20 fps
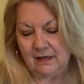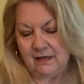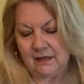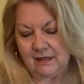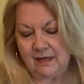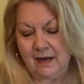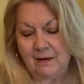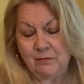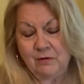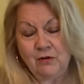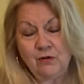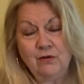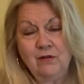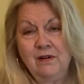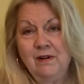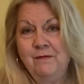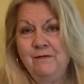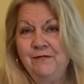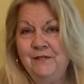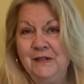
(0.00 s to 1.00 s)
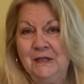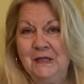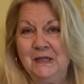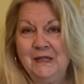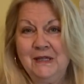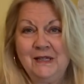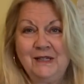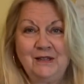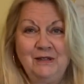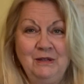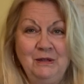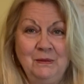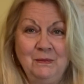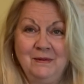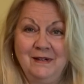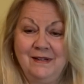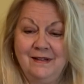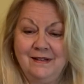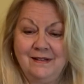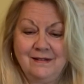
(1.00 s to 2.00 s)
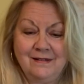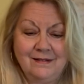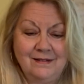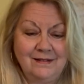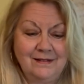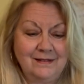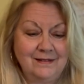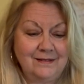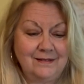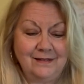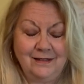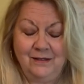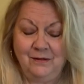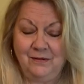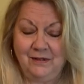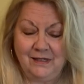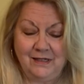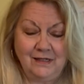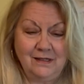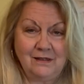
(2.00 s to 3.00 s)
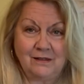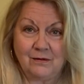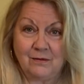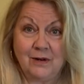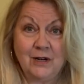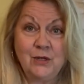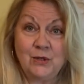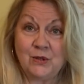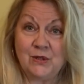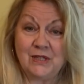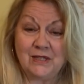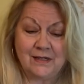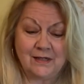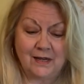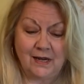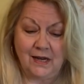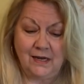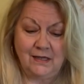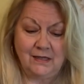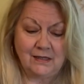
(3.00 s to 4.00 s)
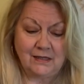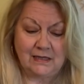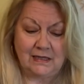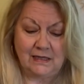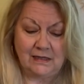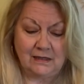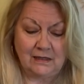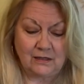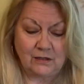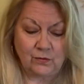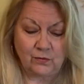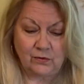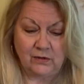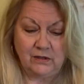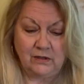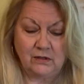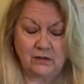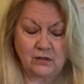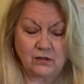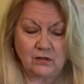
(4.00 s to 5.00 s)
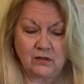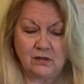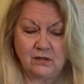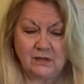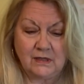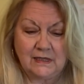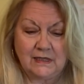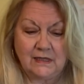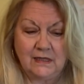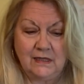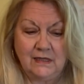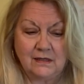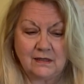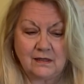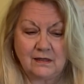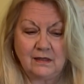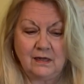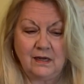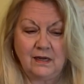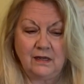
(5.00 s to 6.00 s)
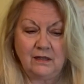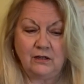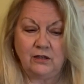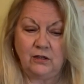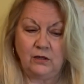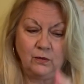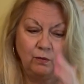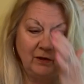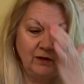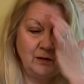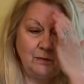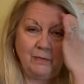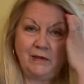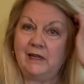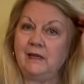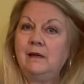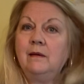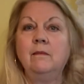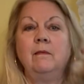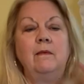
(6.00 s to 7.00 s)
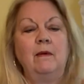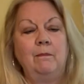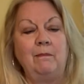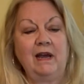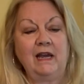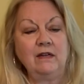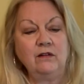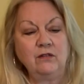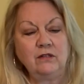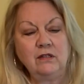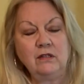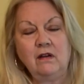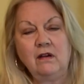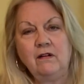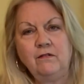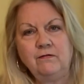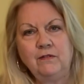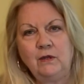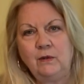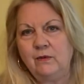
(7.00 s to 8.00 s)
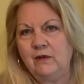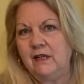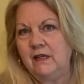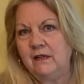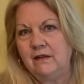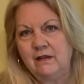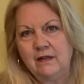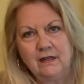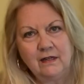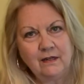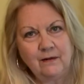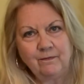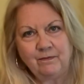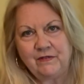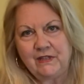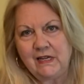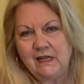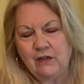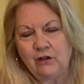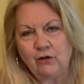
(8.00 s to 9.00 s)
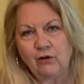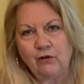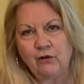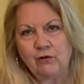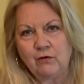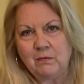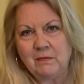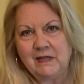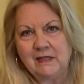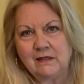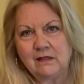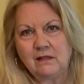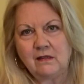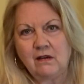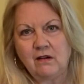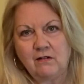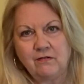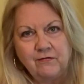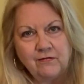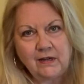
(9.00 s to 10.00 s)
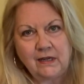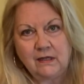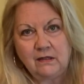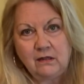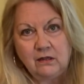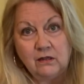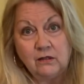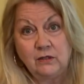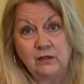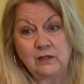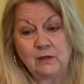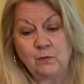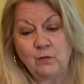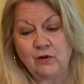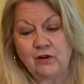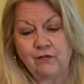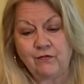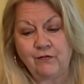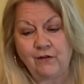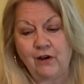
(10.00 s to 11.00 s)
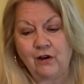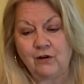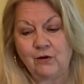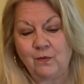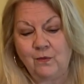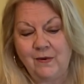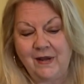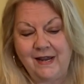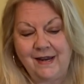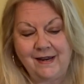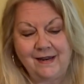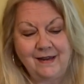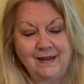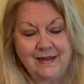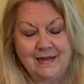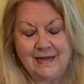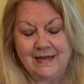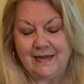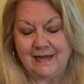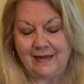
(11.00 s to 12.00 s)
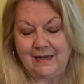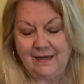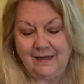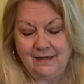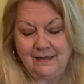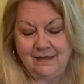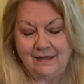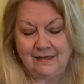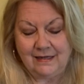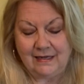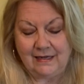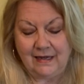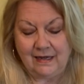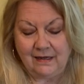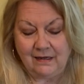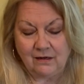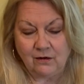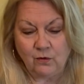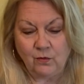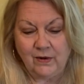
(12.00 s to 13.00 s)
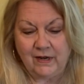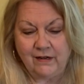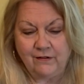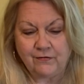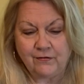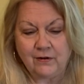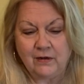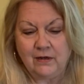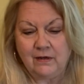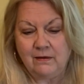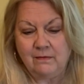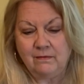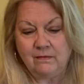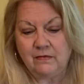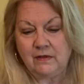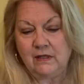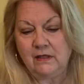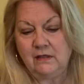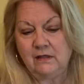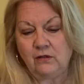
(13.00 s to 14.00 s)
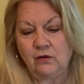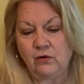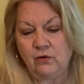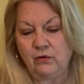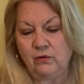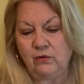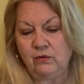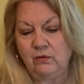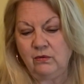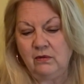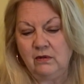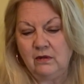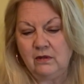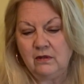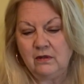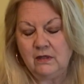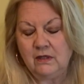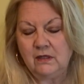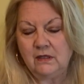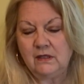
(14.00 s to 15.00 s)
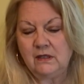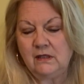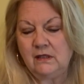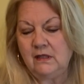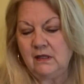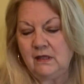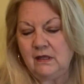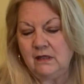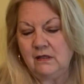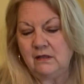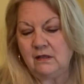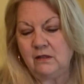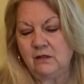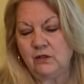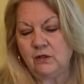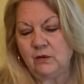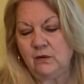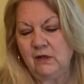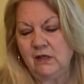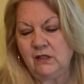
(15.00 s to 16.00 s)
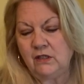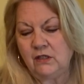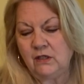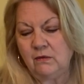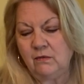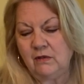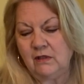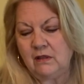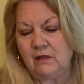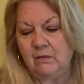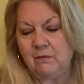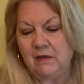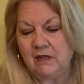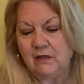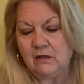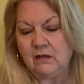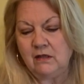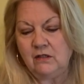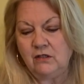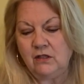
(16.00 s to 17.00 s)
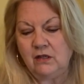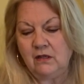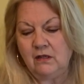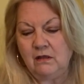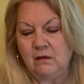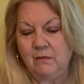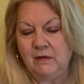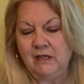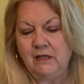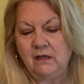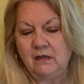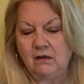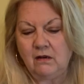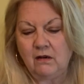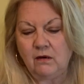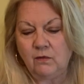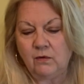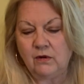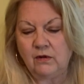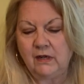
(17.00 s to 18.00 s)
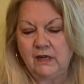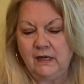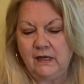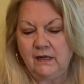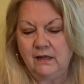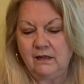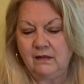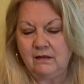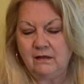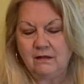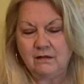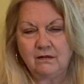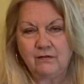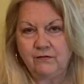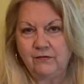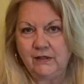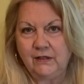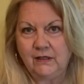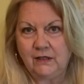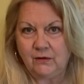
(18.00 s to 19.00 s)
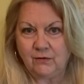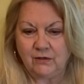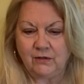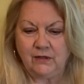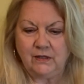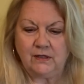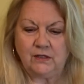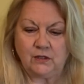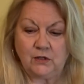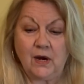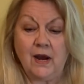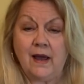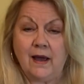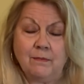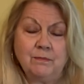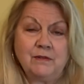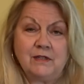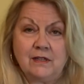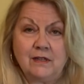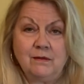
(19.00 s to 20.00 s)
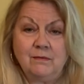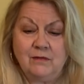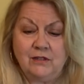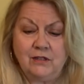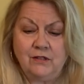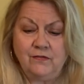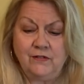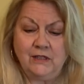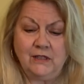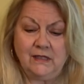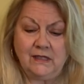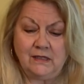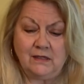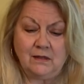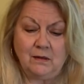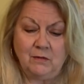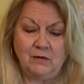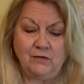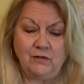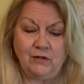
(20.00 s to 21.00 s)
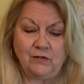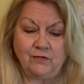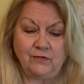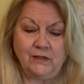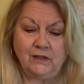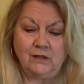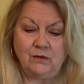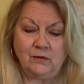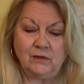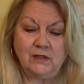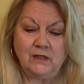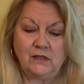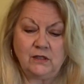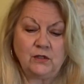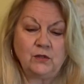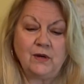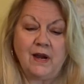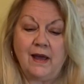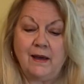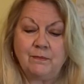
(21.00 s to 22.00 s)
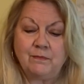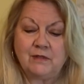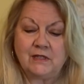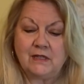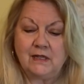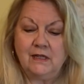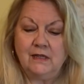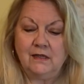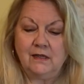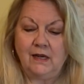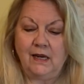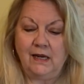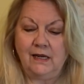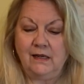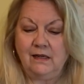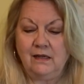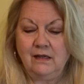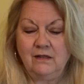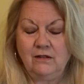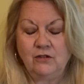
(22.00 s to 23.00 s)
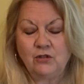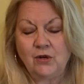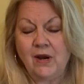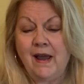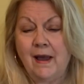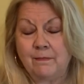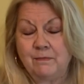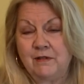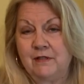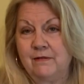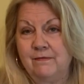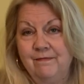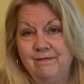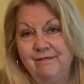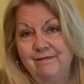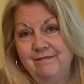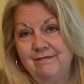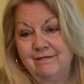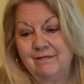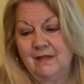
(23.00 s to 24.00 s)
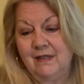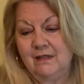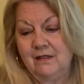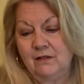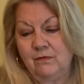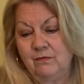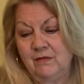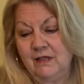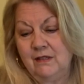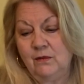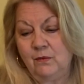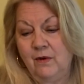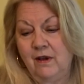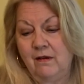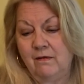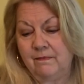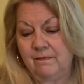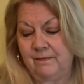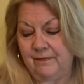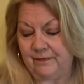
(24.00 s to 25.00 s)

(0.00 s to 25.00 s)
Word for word: Capricorn, I'm feeling like you want to you want to hit the road. I just get this real strong sense that you want to be by yourself. You want to take your hermit self and go somewhere far away and get away from this whole sticky situation with the marriage and the money not working and feeling really strapped. I'm just feeling like some of you are feeling really strapped and trapped as, as well.